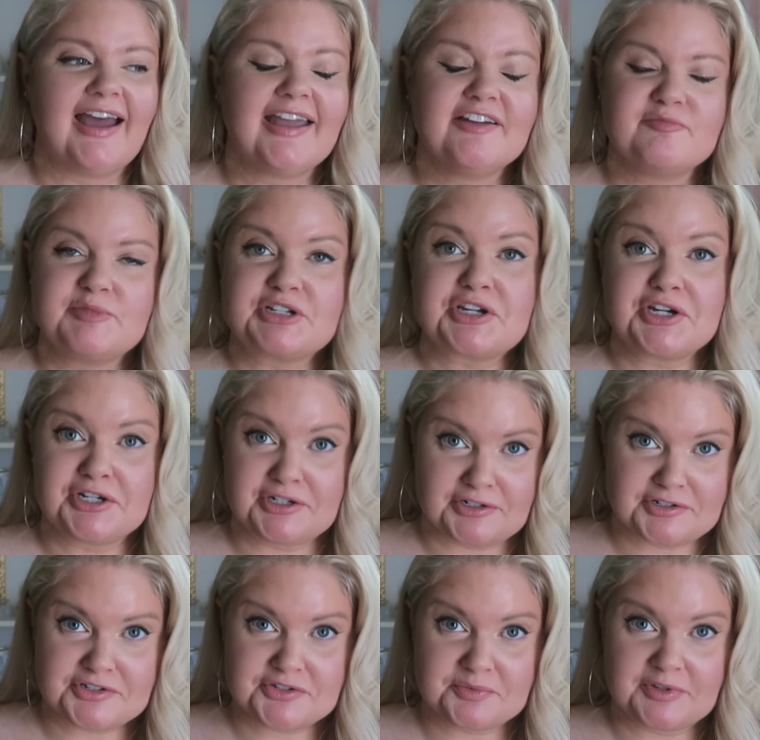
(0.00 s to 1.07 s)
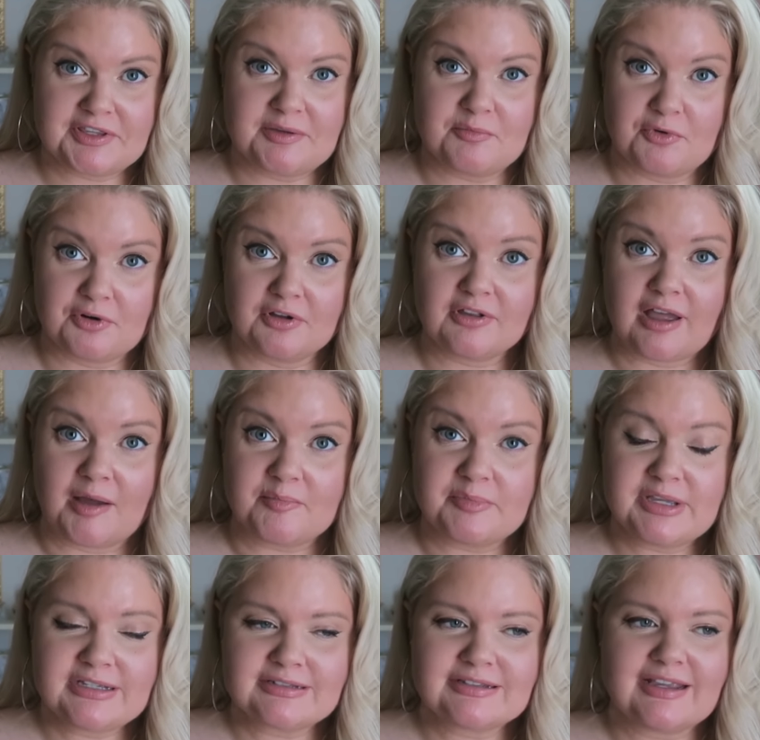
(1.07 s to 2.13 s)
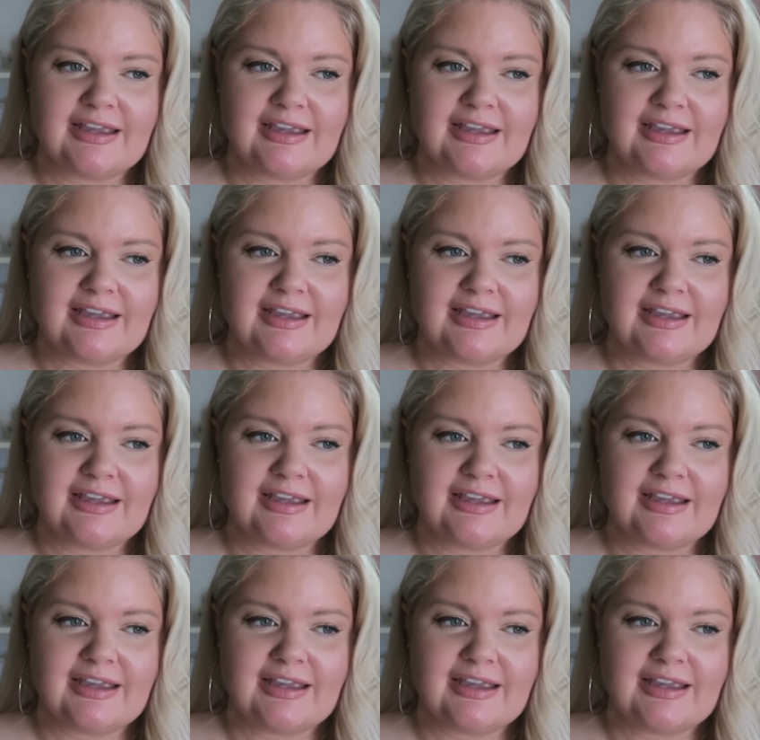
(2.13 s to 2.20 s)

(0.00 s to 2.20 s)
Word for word: I have been cursed with a moral compass,